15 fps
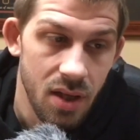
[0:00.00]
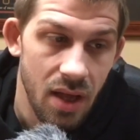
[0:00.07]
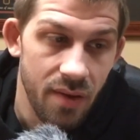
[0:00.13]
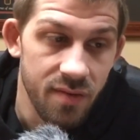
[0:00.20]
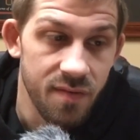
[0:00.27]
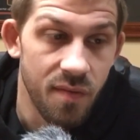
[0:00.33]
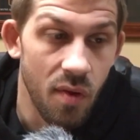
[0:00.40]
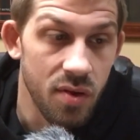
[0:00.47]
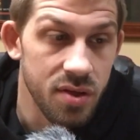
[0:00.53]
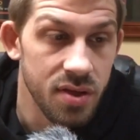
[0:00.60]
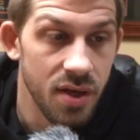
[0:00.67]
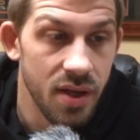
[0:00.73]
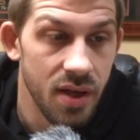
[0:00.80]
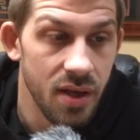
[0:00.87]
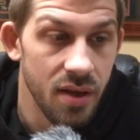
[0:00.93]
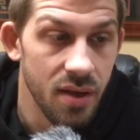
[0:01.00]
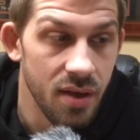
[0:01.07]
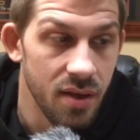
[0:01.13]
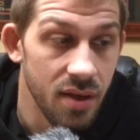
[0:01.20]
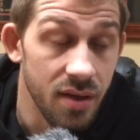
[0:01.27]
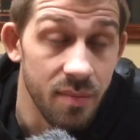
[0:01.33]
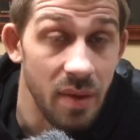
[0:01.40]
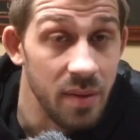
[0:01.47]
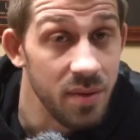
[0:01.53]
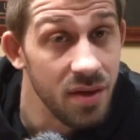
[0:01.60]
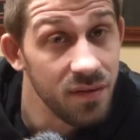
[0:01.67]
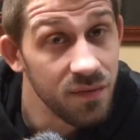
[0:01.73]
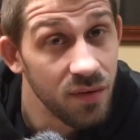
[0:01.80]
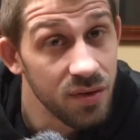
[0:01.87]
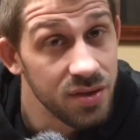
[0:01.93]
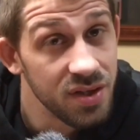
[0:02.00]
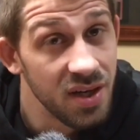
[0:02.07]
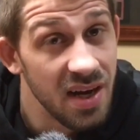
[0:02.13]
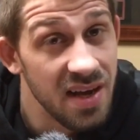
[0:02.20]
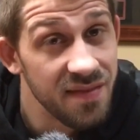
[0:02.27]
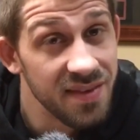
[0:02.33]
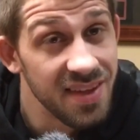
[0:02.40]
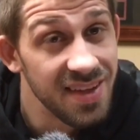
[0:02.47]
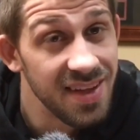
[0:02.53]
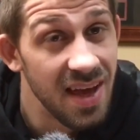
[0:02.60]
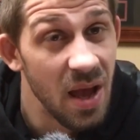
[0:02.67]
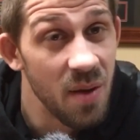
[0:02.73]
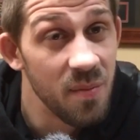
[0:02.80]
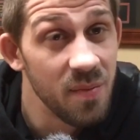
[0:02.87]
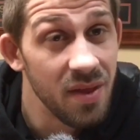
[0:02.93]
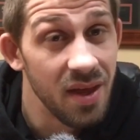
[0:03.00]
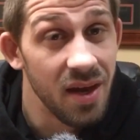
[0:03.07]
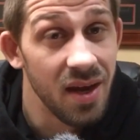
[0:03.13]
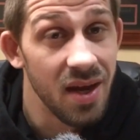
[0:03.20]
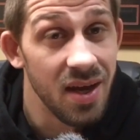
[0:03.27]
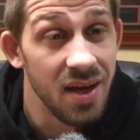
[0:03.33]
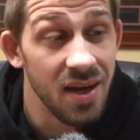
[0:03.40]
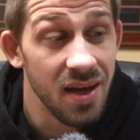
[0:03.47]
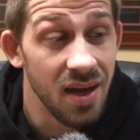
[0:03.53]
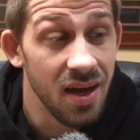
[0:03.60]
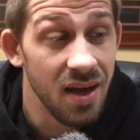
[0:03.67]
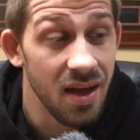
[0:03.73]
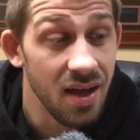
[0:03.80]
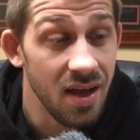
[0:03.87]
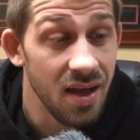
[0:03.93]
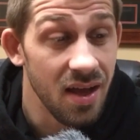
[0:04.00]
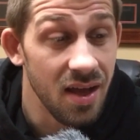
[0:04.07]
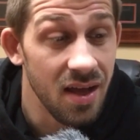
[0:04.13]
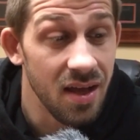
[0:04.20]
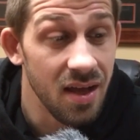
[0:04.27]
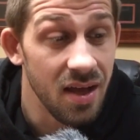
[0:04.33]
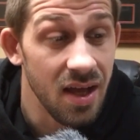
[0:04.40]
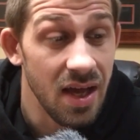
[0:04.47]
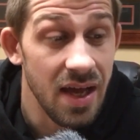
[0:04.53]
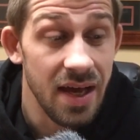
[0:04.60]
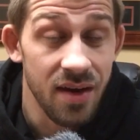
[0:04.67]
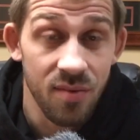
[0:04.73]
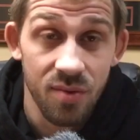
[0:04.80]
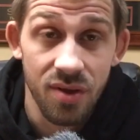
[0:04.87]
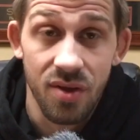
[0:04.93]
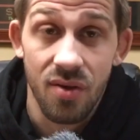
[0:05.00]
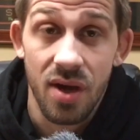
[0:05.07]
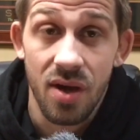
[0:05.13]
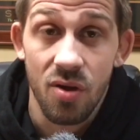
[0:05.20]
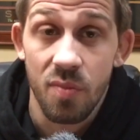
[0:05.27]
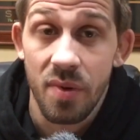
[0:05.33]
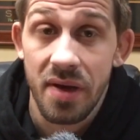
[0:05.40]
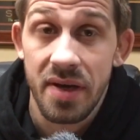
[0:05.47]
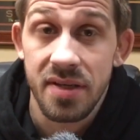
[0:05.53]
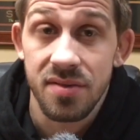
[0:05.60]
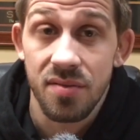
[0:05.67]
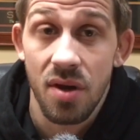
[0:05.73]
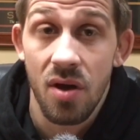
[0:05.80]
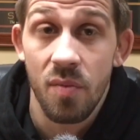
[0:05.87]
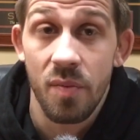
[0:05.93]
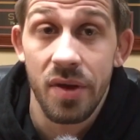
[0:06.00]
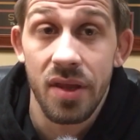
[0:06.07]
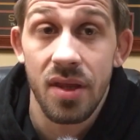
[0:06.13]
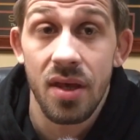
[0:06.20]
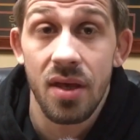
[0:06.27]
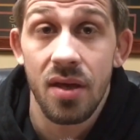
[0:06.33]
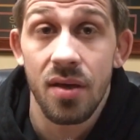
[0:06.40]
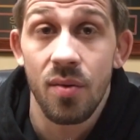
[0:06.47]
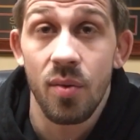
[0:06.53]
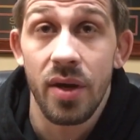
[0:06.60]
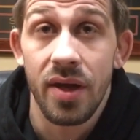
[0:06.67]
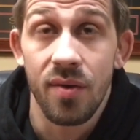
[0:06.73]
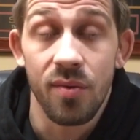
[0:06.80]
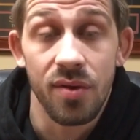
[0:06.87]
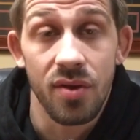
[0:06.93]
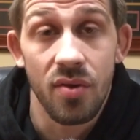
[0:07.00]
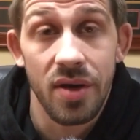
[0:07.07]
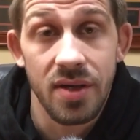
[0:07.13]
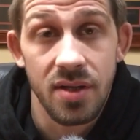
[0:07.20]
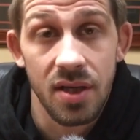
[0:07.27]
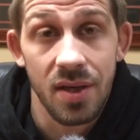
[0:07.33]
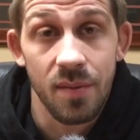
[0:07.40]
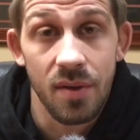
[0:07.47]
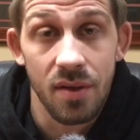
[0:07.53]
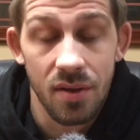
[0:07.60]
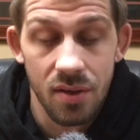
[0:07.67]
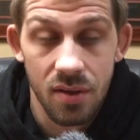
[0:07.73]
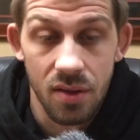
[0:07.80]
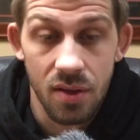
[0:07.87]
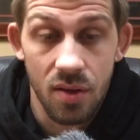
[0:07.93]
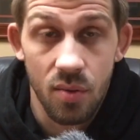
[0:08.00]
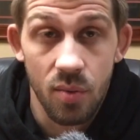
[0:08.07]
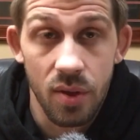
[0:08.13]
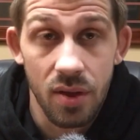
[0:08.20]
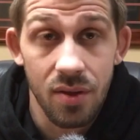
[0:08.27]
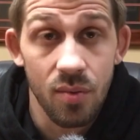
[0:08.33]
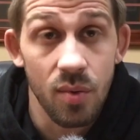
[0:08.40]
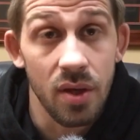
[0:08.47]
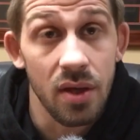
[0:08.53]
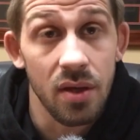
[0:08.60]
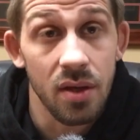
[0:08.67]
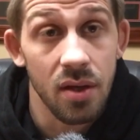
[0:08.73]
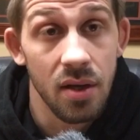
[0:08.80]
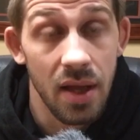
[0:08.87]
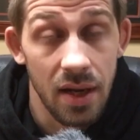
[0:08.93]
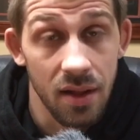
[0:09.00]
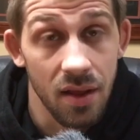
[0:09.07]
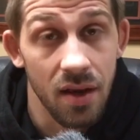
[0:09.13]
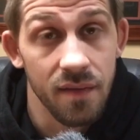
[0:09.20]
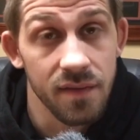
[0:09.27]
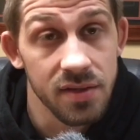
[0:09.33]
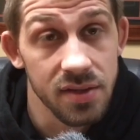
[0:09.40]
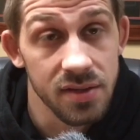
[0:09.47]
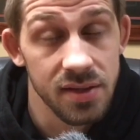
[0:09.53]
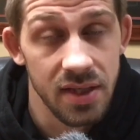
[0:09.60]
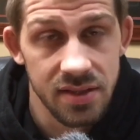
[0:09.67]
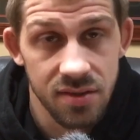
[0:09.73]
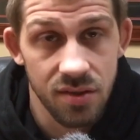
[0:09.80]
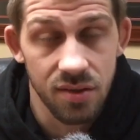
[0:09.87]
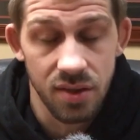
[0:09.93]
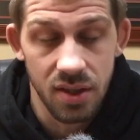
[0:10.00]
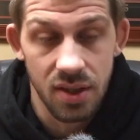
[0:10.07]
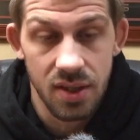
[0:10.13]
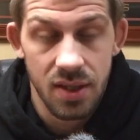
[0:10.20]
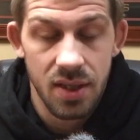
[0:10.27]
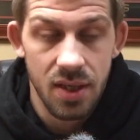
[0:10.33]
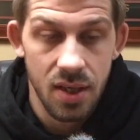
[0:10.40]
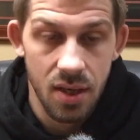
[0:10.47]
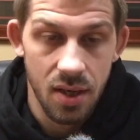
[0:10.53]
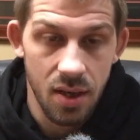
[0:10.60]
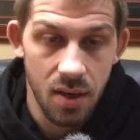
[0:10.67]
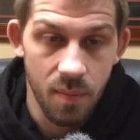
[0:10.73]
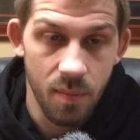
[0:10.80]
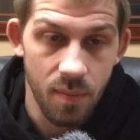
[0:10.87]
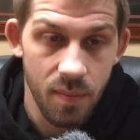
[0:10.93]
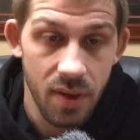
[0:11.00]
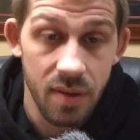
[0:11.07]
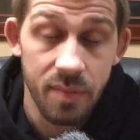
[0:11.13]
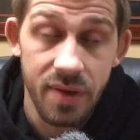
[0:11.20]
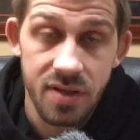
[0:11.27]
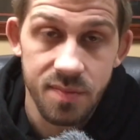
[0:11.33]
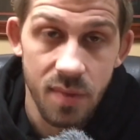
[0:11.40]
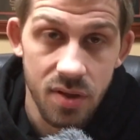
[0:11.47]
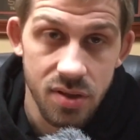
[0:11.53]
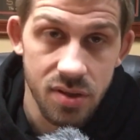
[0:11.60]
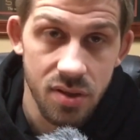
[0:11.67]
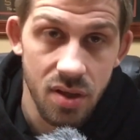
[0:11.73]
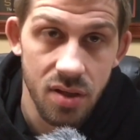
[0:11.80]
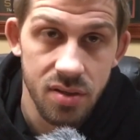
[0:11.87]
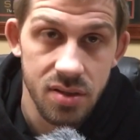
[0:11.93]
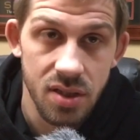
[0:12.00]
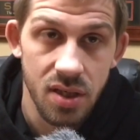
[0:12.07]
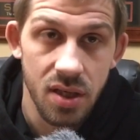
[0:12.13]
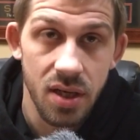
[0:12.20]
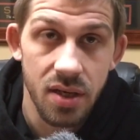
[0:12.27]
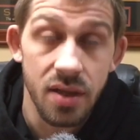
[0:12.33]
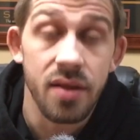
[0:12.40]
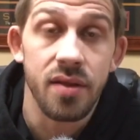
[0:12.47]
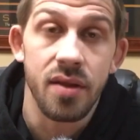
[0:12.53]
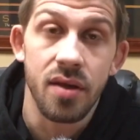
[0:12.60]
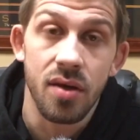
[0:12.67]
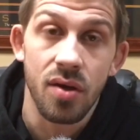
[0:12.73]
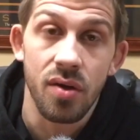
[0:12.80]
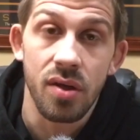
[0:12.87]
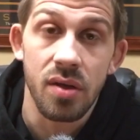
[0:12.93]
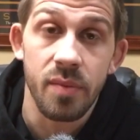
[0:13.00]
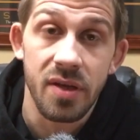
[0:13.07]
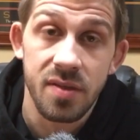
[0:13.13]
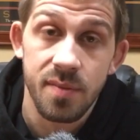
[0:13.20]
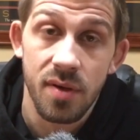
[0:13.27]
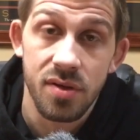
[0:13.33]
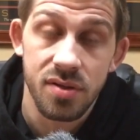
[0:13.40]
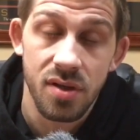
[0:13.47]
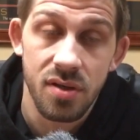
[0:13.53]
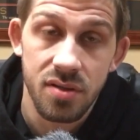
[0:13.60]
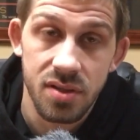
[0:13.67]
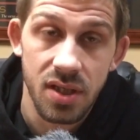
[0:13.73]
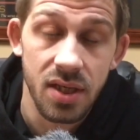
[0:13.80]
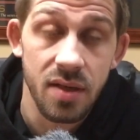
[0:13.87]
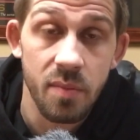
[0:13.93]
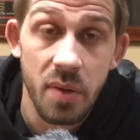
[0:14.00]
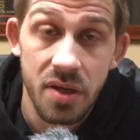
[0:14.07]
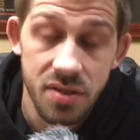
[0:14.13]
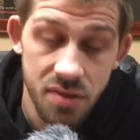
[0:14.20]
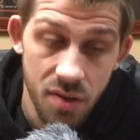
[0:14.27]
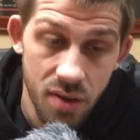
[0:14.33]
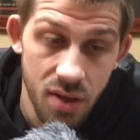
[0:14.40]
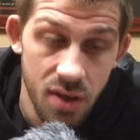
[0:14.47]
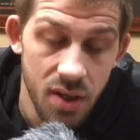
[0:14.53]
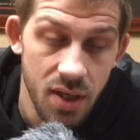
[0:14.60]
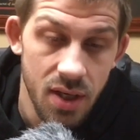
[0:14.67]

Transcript: I was fortunate and maybe unfortunate enough at the time that I had a really great group of guys around me that we had a really great team, and we had a lot of success early in mixed martial arts and in the early mixed martial arts scene in Minnesota.